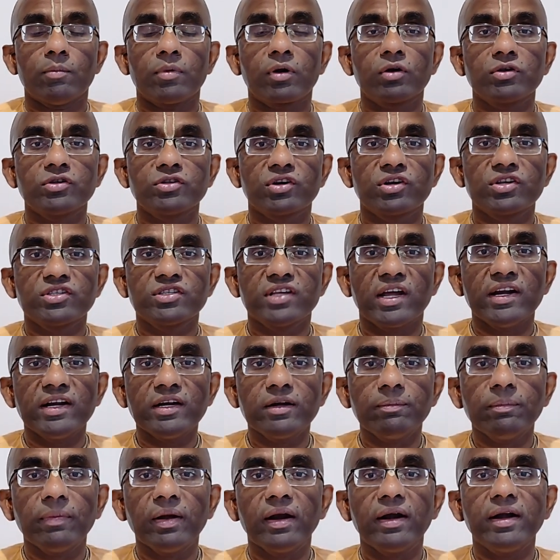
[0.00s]
Because
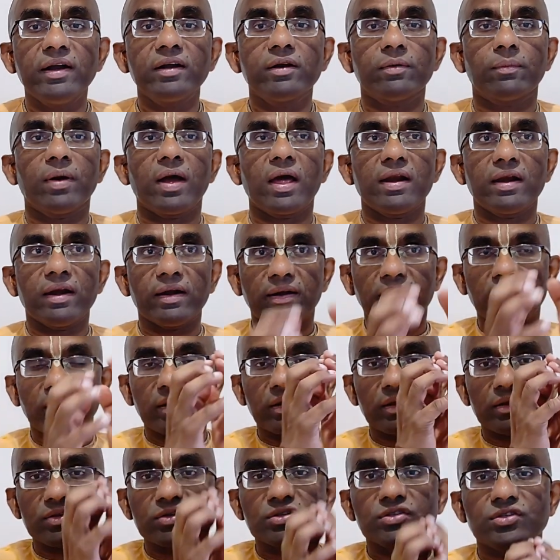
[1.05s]
resentment, when it
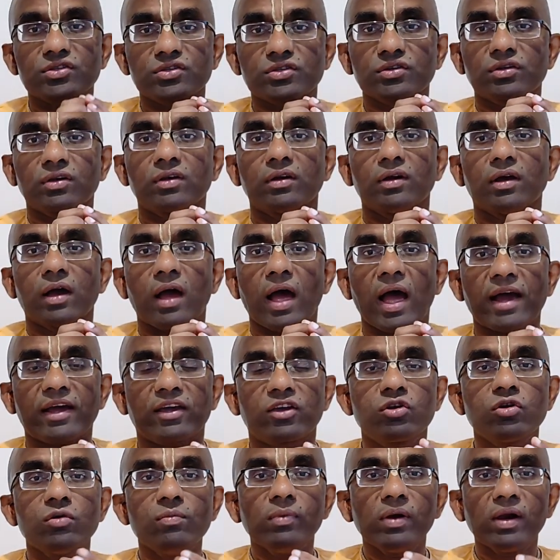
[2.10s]
is
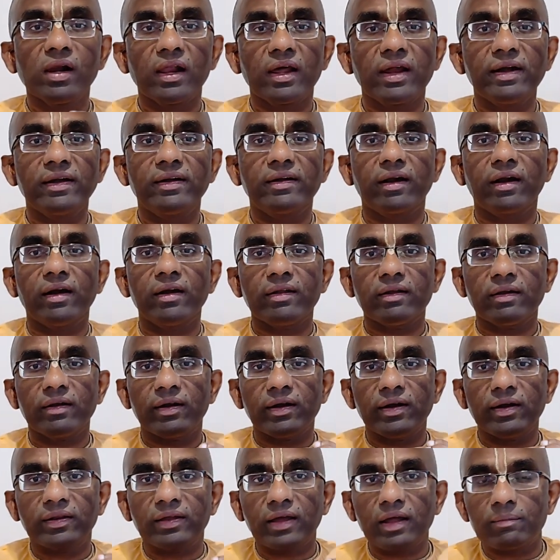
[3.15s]
accumulated,
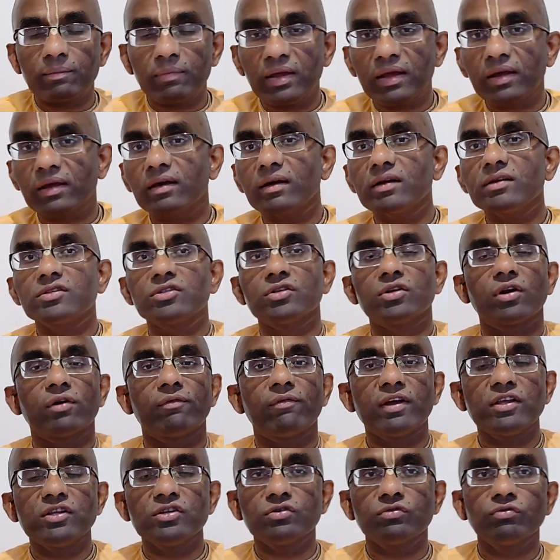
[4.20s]
it can make us
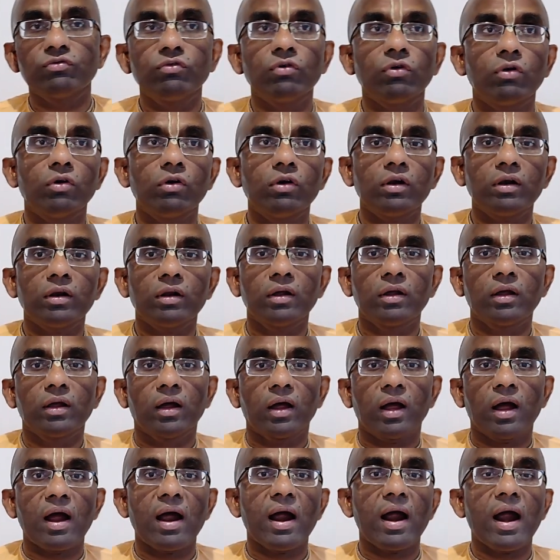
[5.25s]
revengeful,
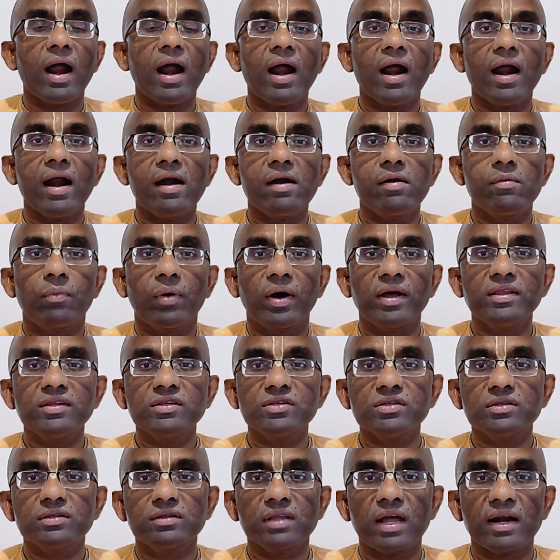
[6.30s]
and
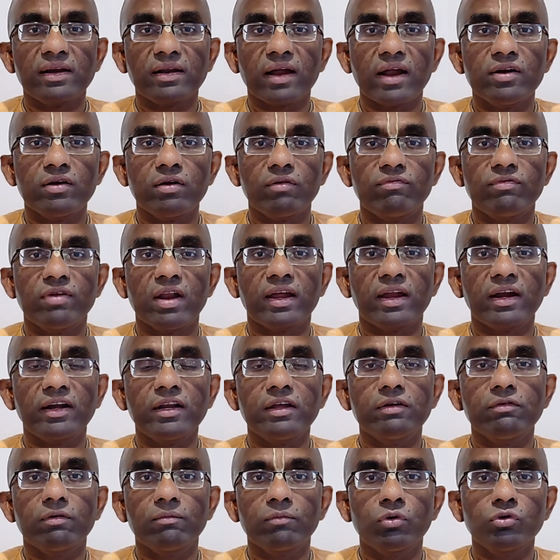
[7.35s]
once that kind of
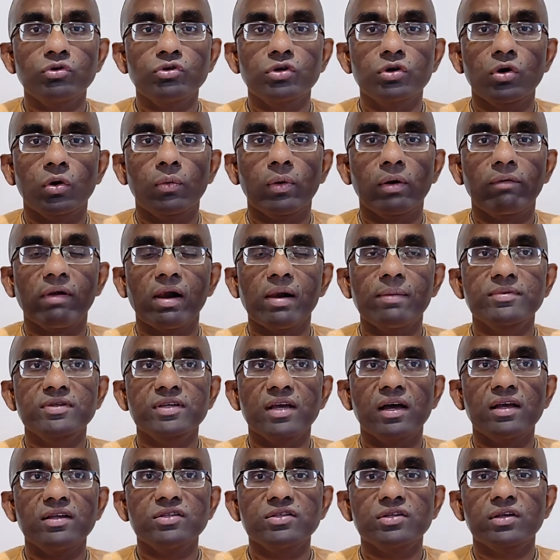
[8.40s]
negative emotion overwhelms
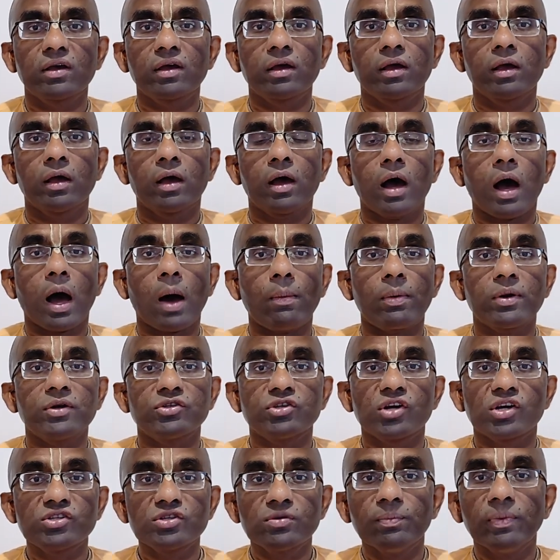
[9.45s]
us, our
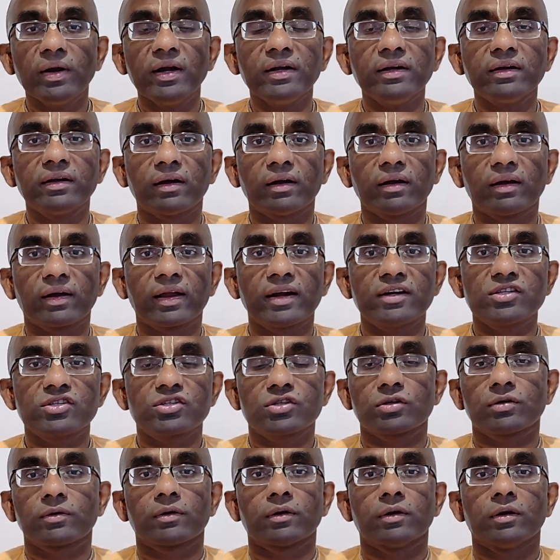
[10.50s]
judgment
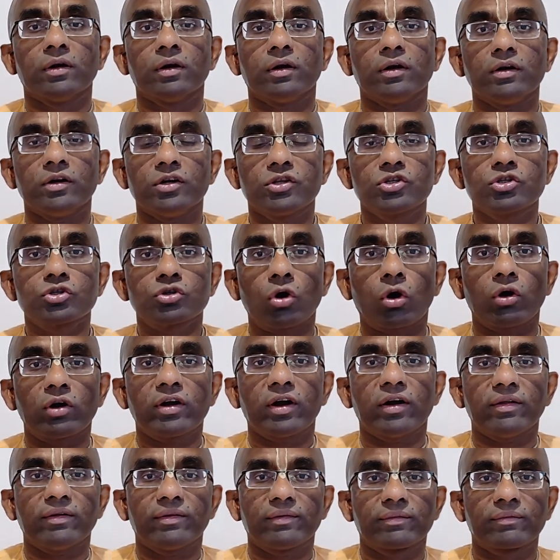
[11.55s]
gets
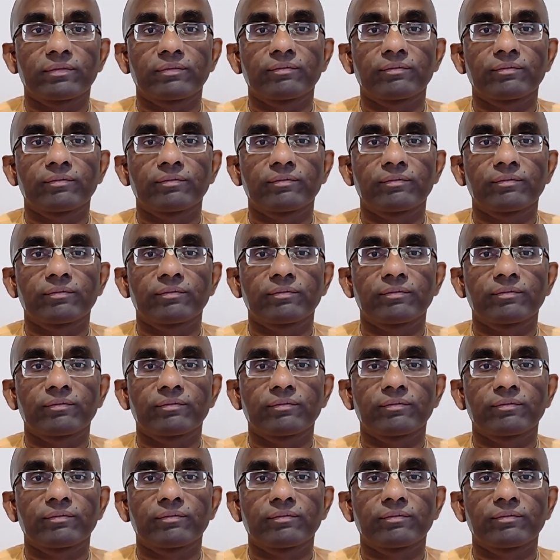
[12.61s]
distorted.